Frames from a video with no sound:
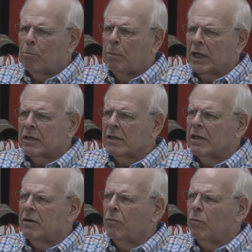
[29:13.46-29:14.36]
but
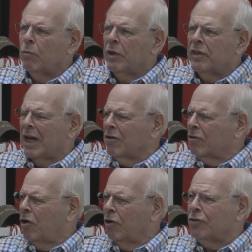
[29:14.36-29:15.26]
with not a
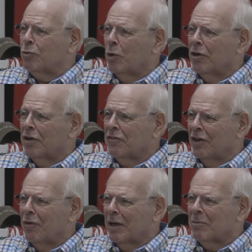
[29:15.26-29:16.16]
curse word, if you
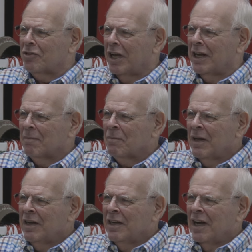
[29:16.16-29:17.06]
know what I'm saying.
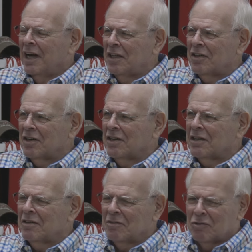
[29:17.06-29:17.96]
I didn't
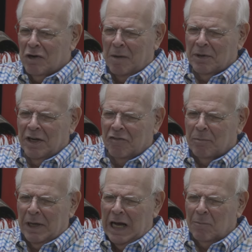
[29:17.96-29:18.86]
drop an
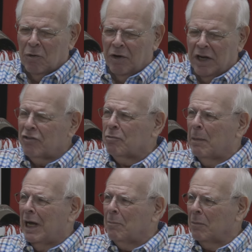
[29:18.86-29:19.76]
F-bomb or an
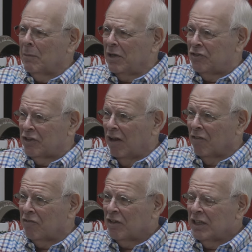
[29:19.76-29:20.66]
S-bomb on
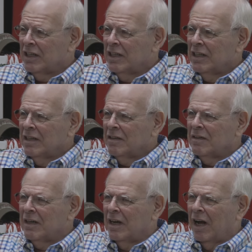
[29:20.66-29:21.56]
myself.
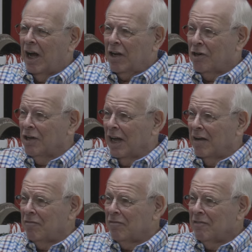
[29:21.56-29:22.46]
I could have,